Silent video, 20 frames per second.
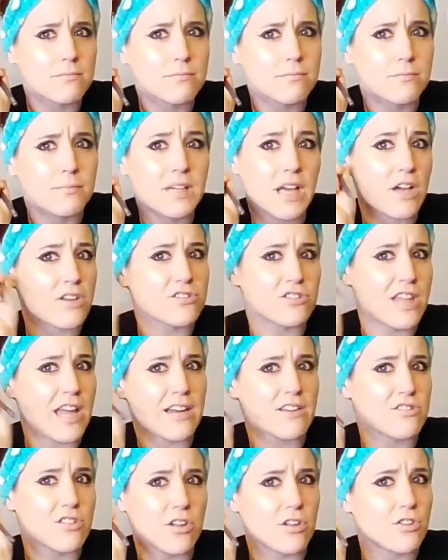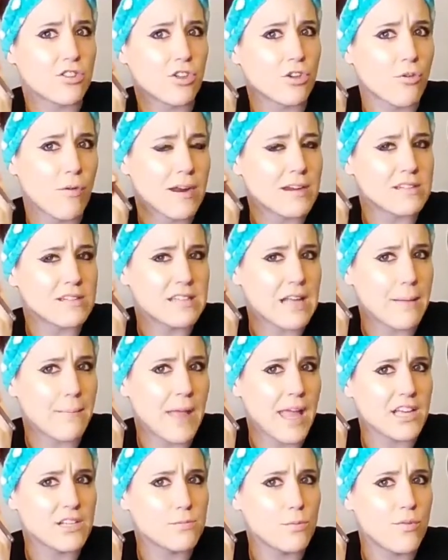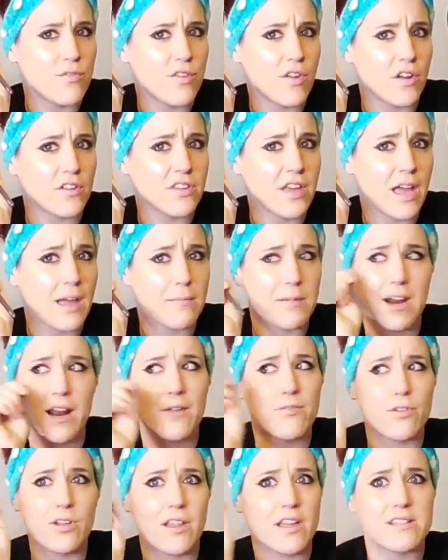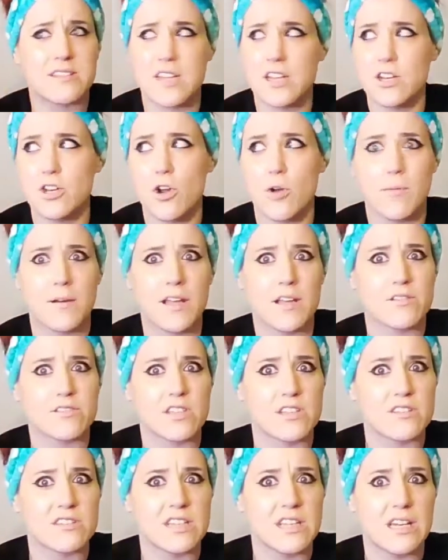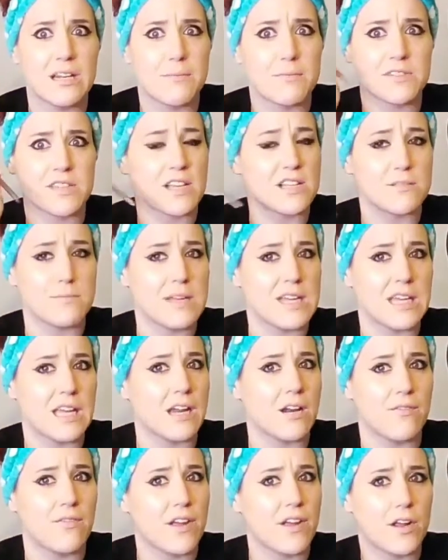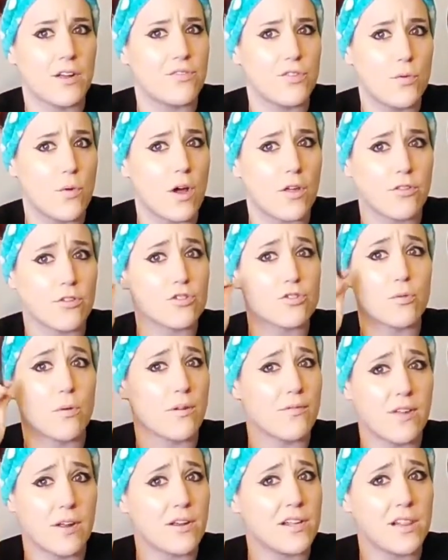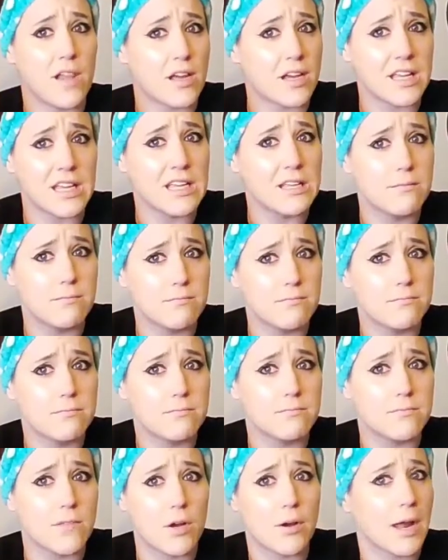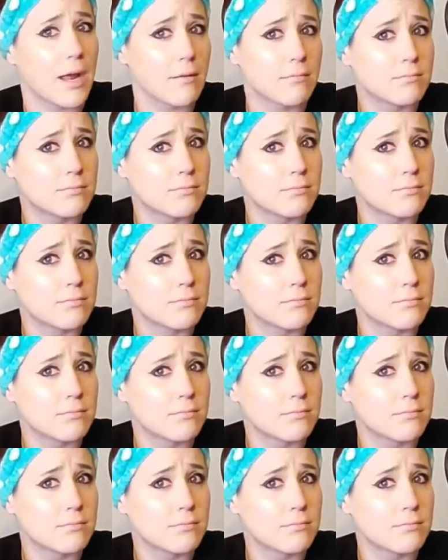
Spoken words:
because that is the greatest Tom Hanks movie of all time, and I've realized that nobody else has seen it besides me and a very few others who are very lucky. Okay.